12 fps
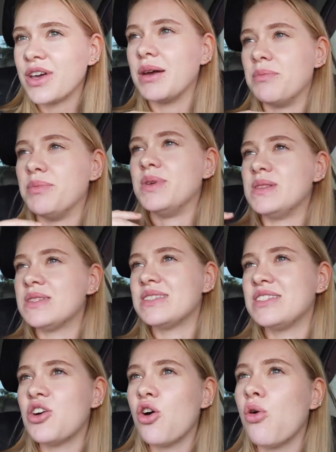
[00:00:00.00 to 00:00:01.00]
You can build
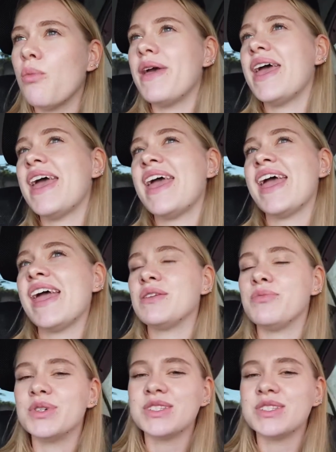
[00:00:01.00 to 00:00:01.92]
snowmen,